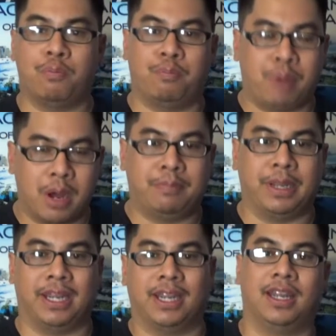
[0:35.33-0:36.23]

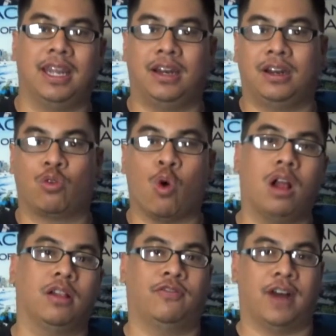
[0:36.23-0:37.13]
bumping in
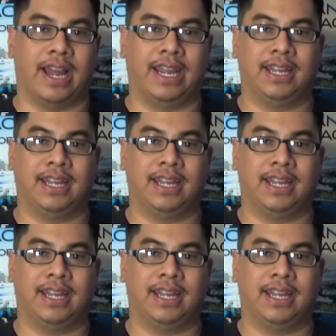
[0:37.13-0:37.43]
qualifying.